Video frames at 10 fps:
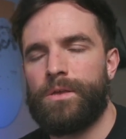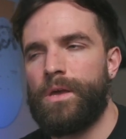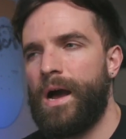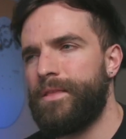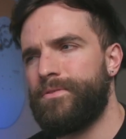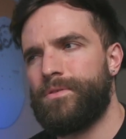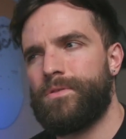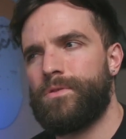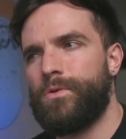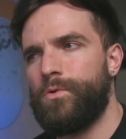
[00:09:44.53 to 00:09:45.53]
I
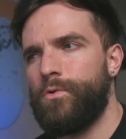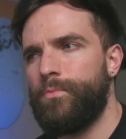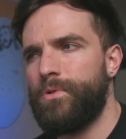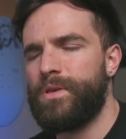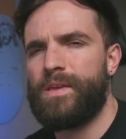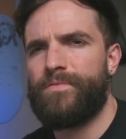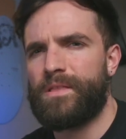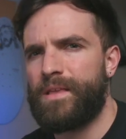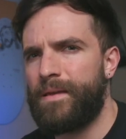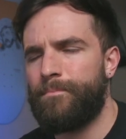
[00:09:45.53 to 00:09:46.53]
do believe that
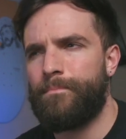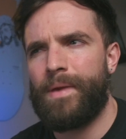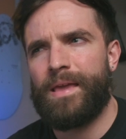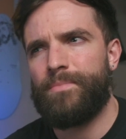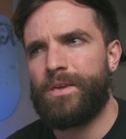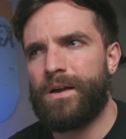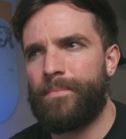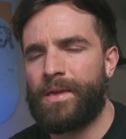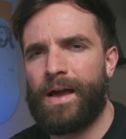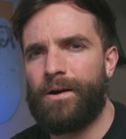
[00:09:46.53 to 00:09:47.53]
they may be
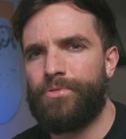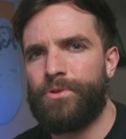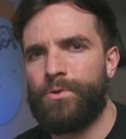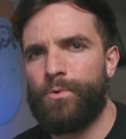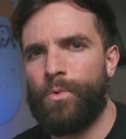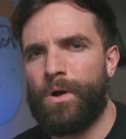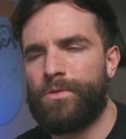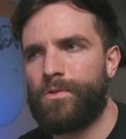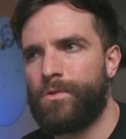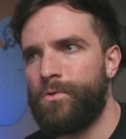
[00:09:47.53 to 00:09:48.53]
coming out with a new one
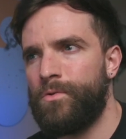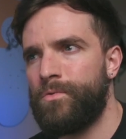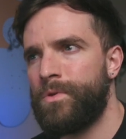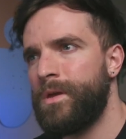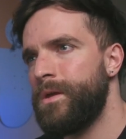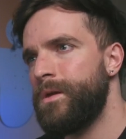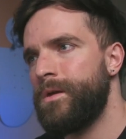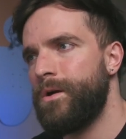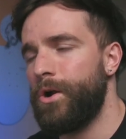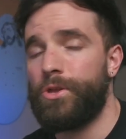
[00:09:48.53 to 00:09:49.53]
soon.
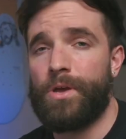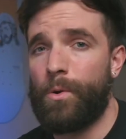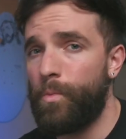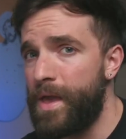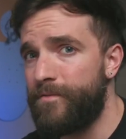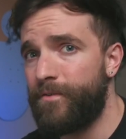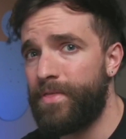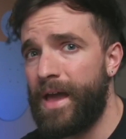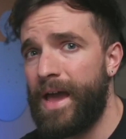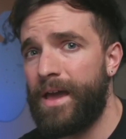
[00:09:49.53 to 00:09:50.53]
Are you going to wait for
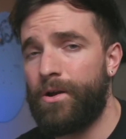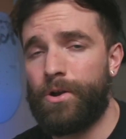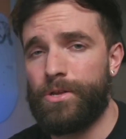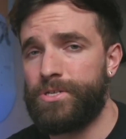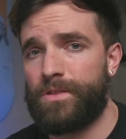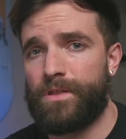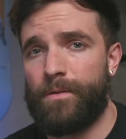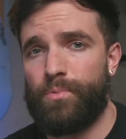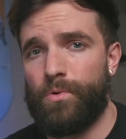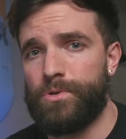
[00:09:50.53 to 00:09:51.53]
that? Are you just going
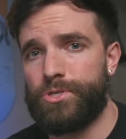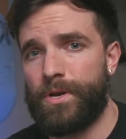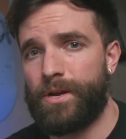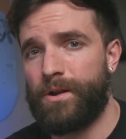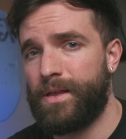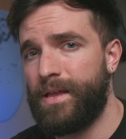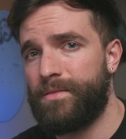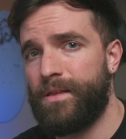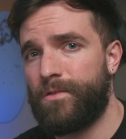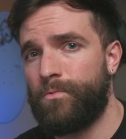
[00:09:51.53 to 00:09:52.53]
to pull the trigger and get
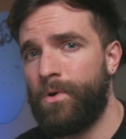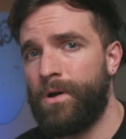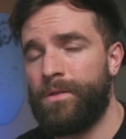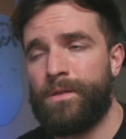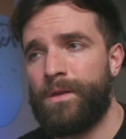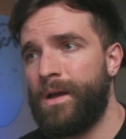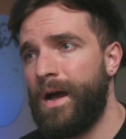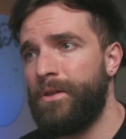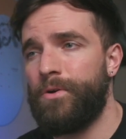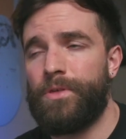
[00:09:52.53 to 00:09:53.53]
this one? I
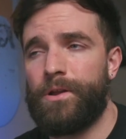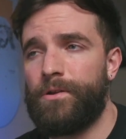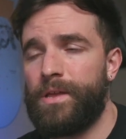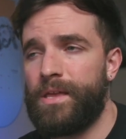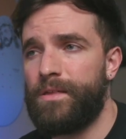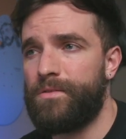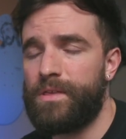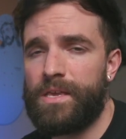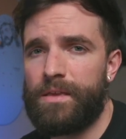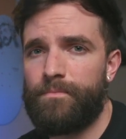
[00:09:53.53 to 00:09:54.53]
know there is
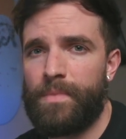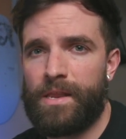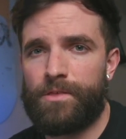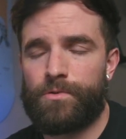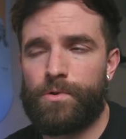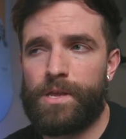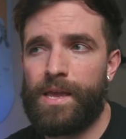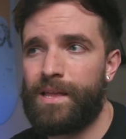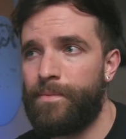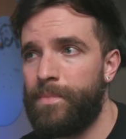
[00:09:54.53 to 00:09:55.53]
the Mini
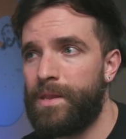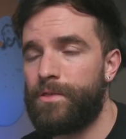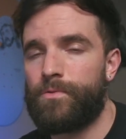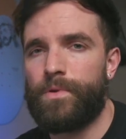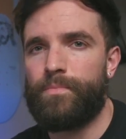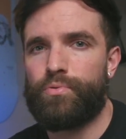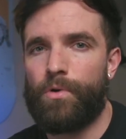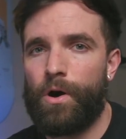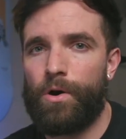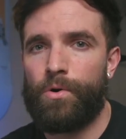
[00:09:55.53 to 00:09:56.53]
3 and the Mini 3
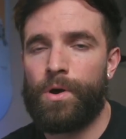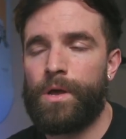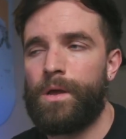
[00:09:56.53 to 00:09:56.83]
Pro.